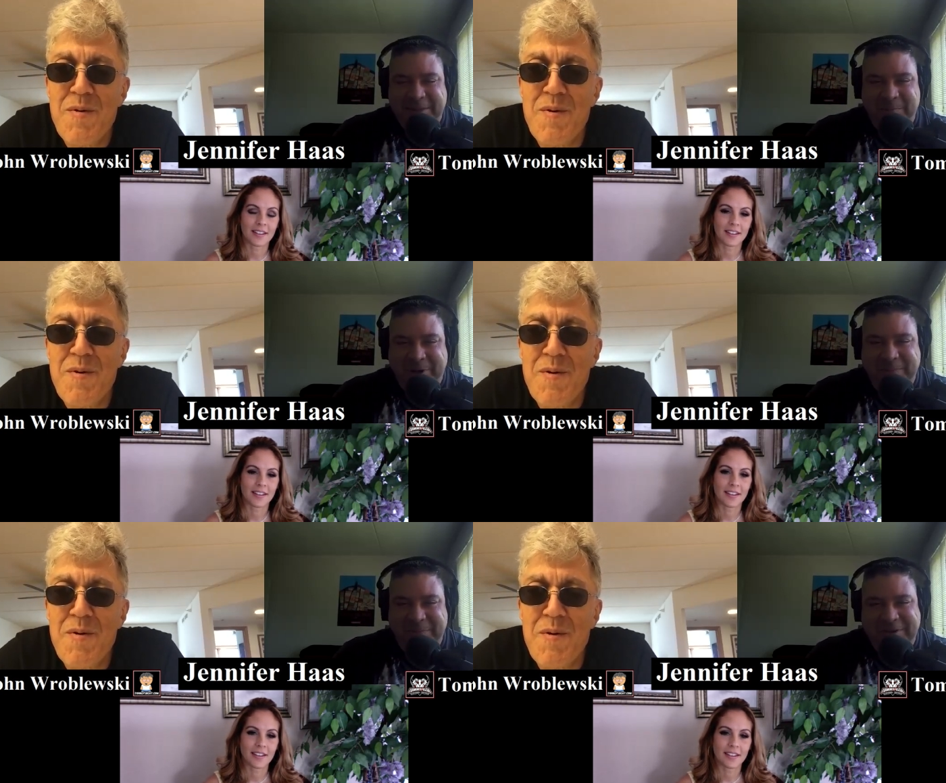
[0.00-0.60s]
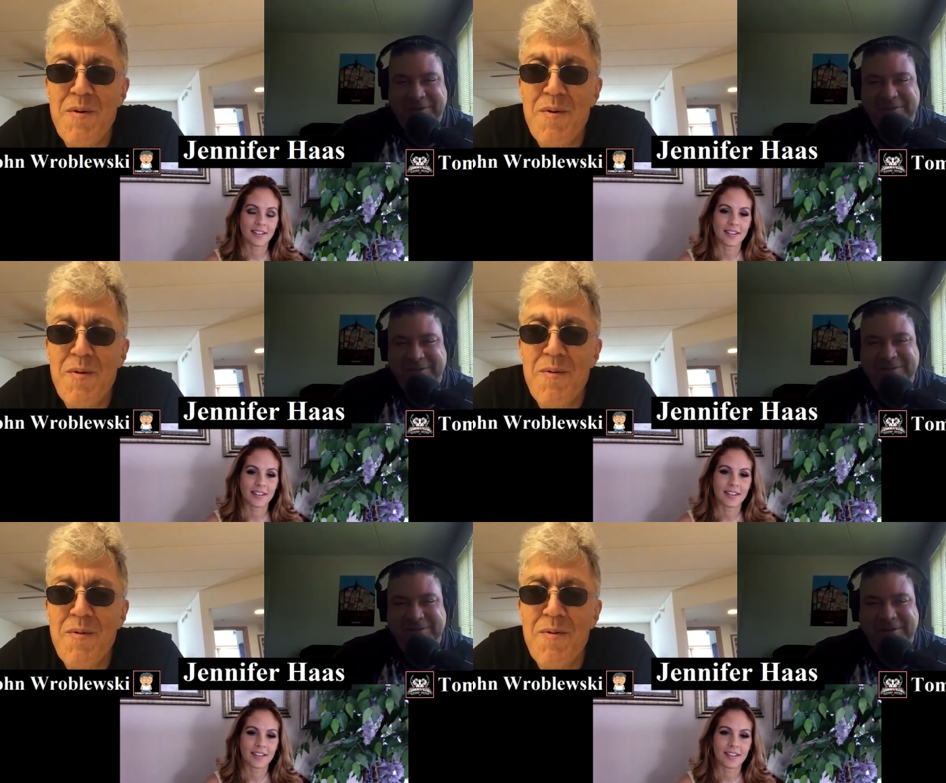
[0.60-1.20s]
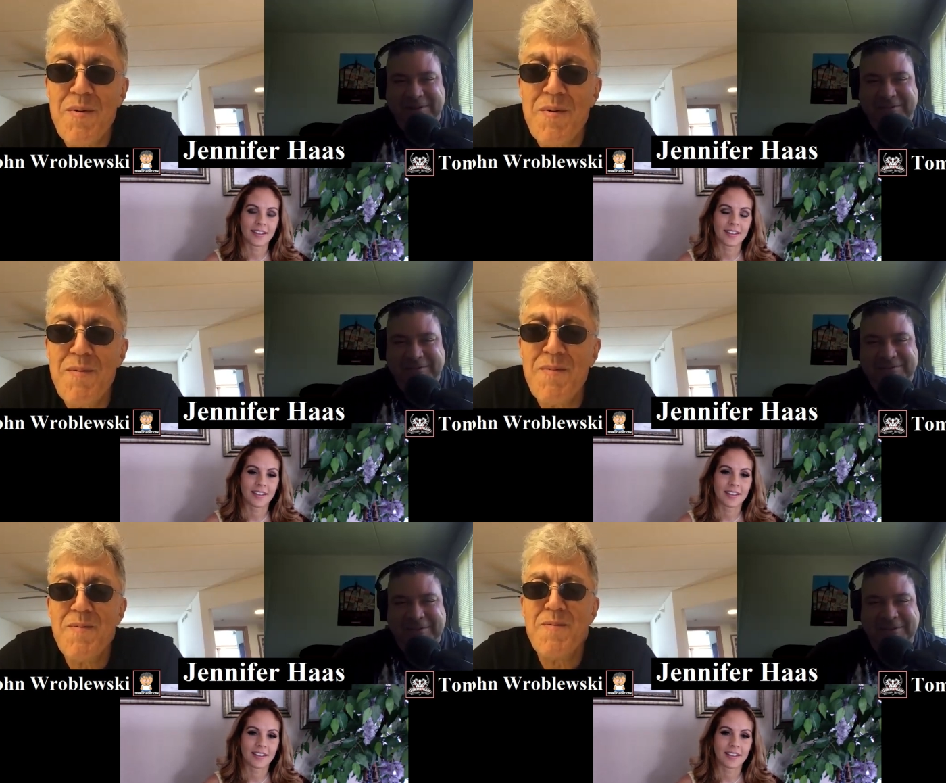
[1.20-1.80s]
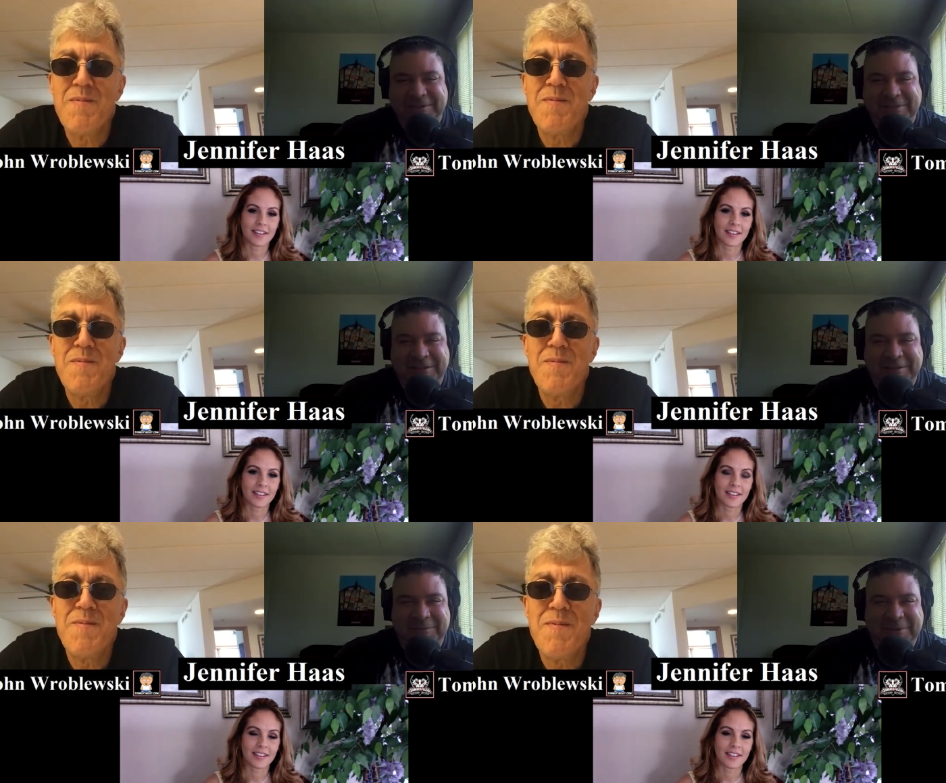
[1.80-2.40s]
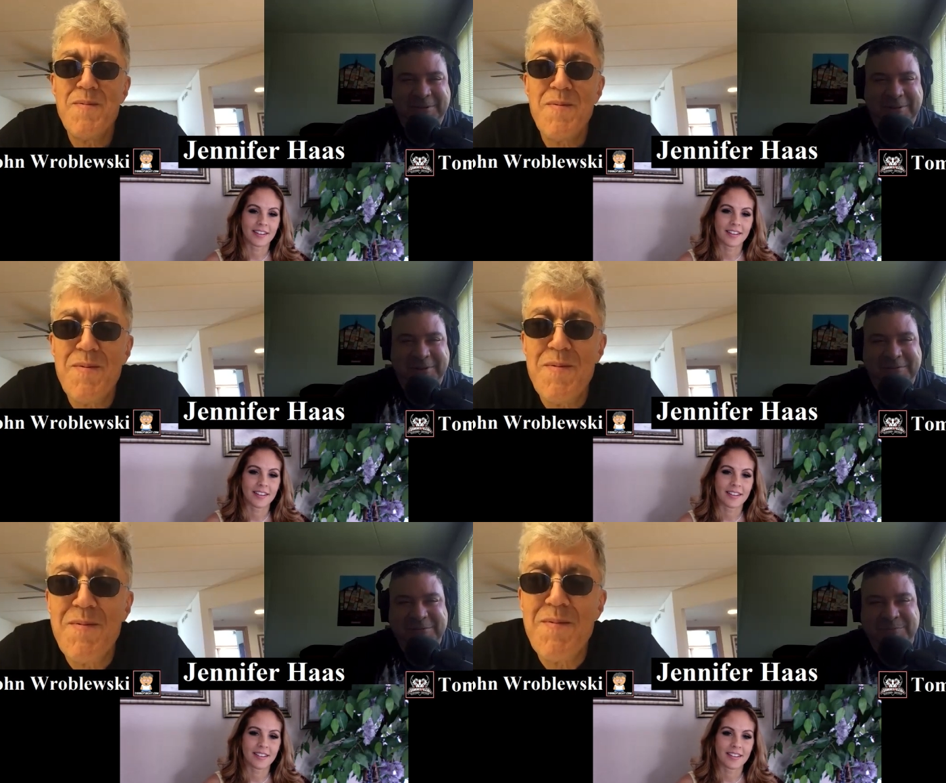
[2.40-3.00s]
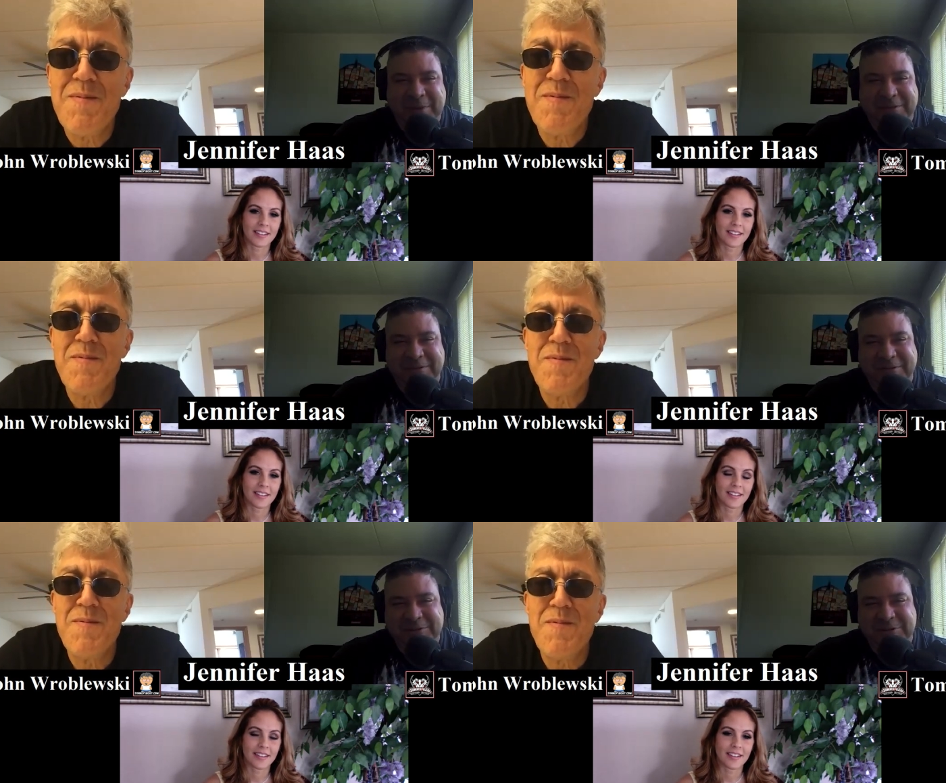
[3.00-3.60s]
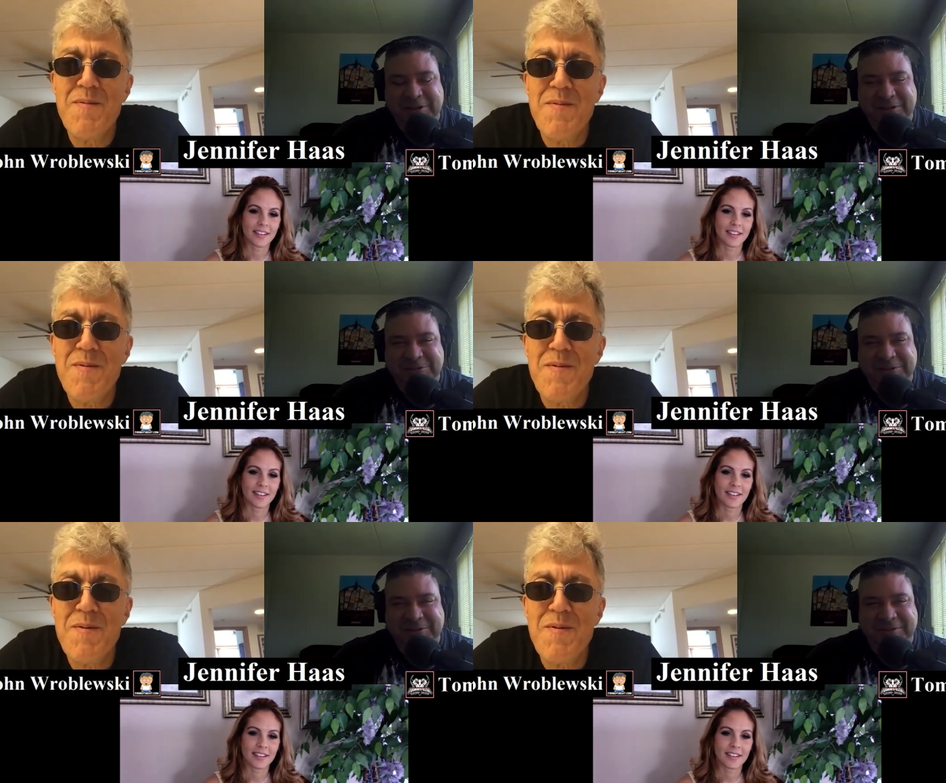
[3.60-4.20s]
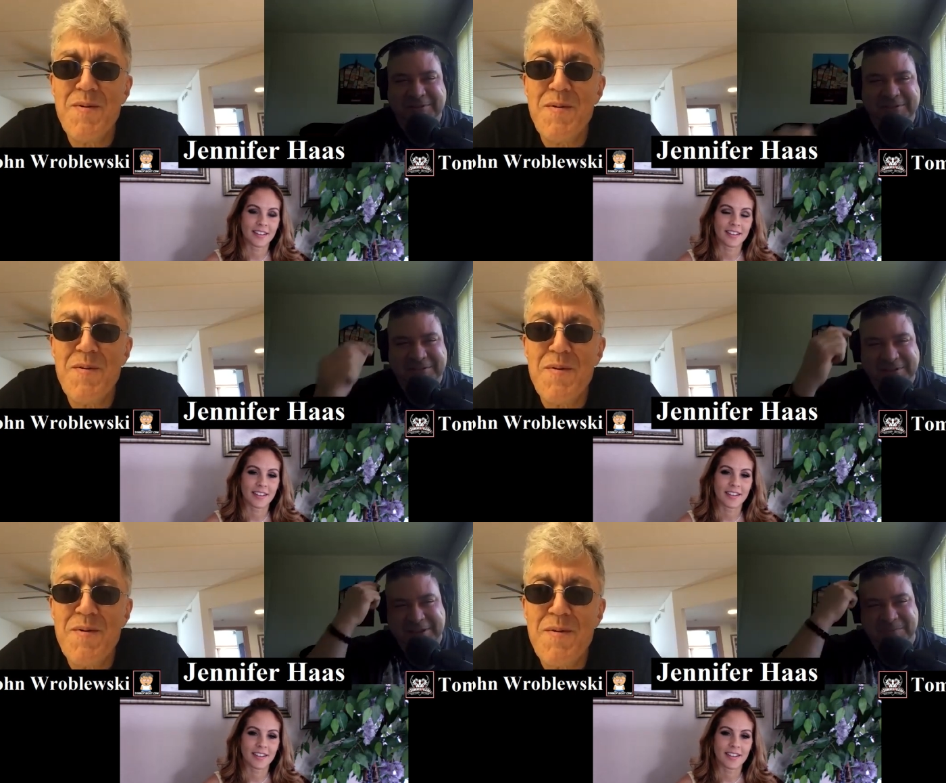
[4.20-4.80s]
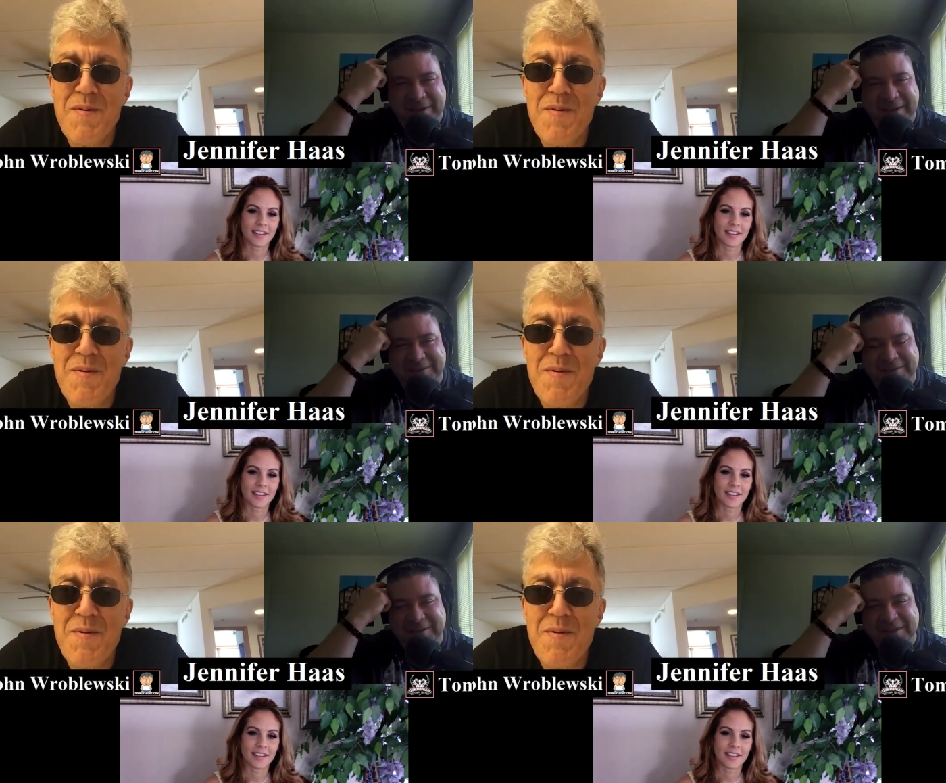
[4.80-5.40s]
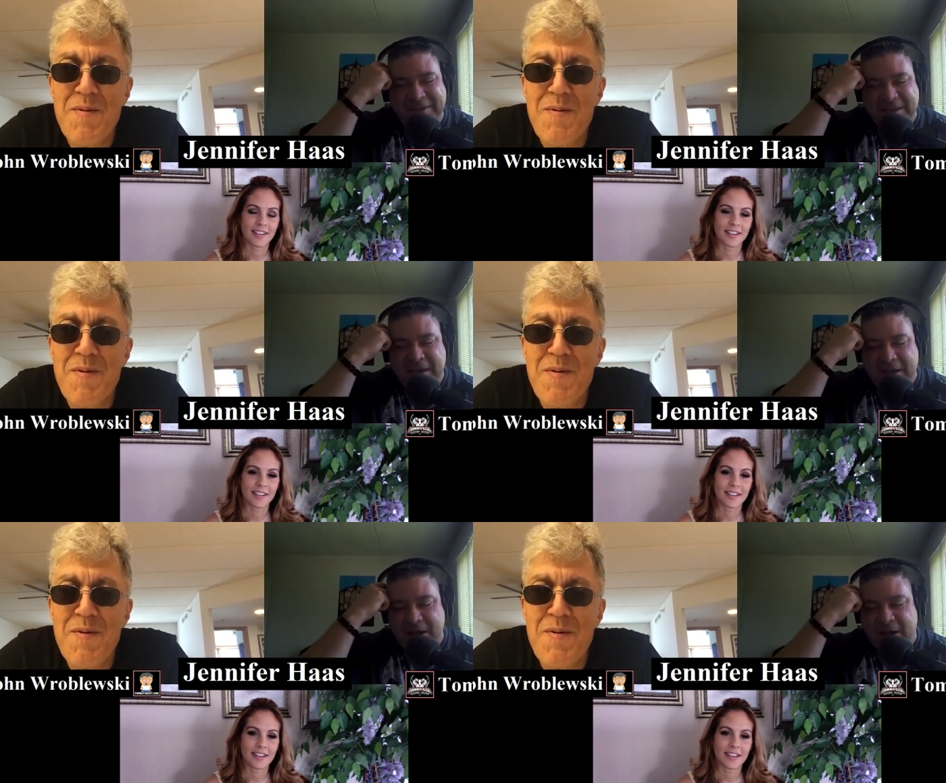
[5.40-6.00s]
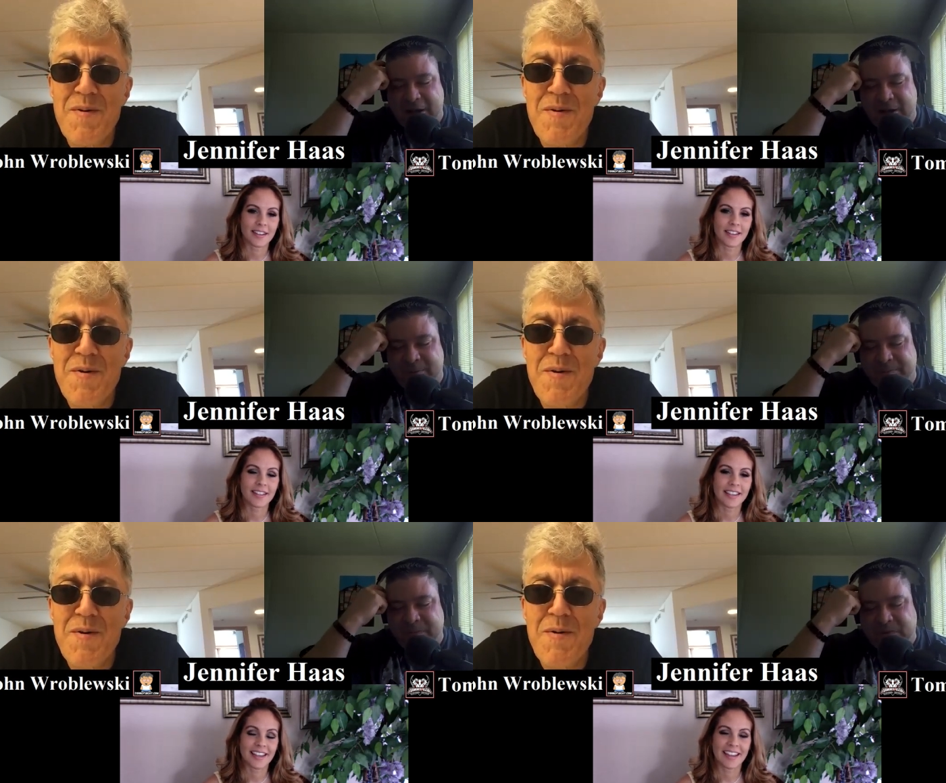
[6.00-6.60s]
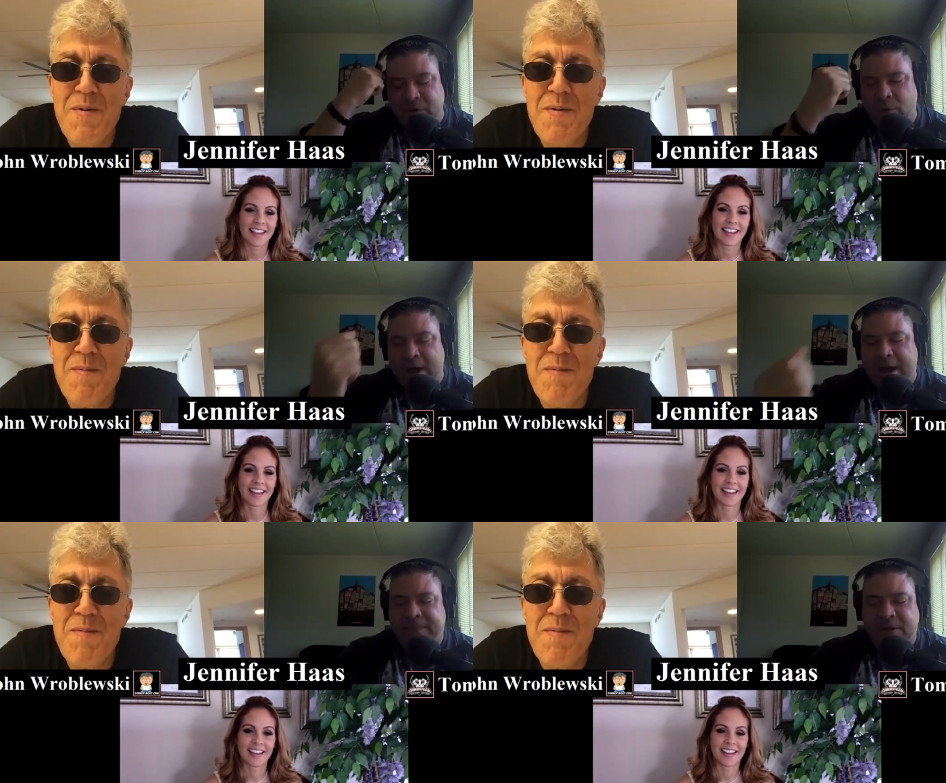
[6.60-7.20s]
Speaker 1: the bumping is you know that that can be a little mentally challenging to to get past um so i